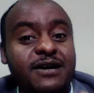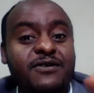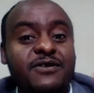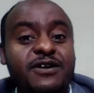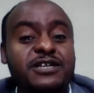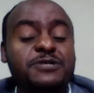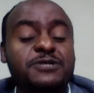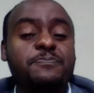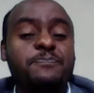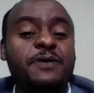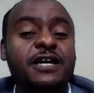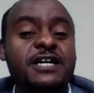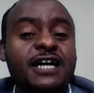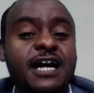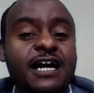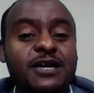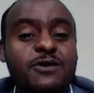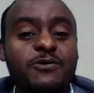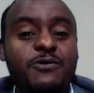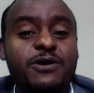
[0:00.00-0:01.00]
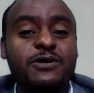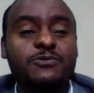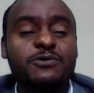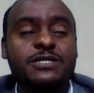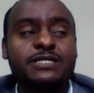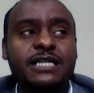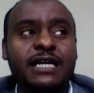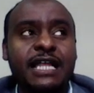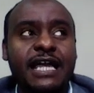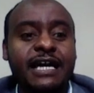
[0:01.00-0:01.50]
especially when we
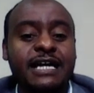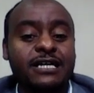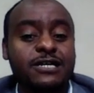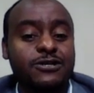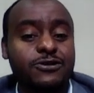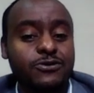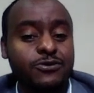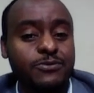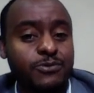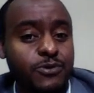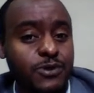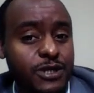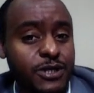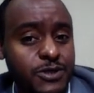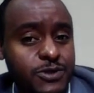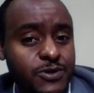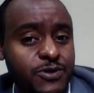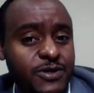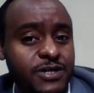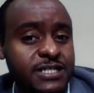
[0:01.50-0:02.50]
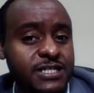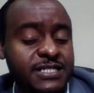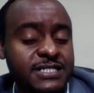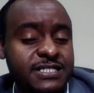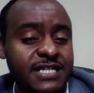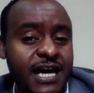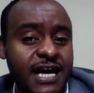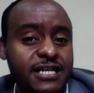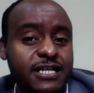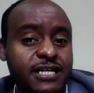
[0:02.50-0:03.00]
say like we need to design